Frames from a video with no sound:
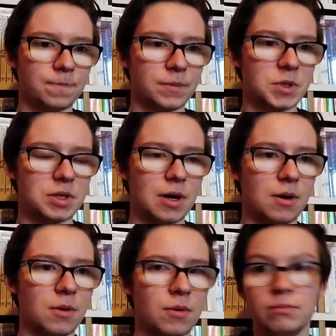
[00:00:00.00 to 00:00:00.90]

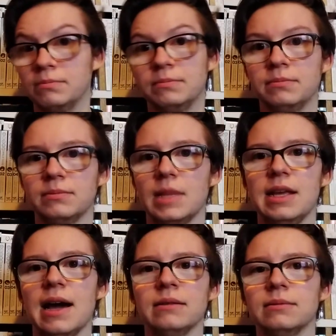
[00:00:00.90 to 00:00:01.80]
So
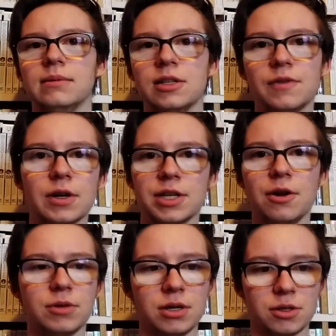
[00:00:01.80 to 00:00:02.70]
yeah, as far as I
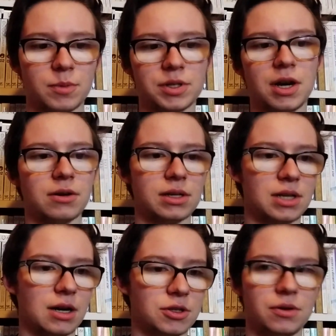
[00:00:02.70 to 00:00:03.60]
know, Dr. Broussard does
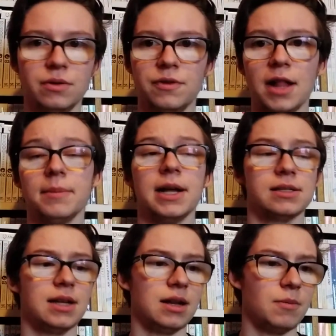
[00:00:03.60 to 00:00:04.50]
not do
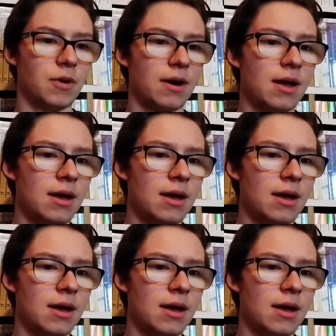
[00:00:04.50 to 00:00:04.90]
phalloplasty anymore.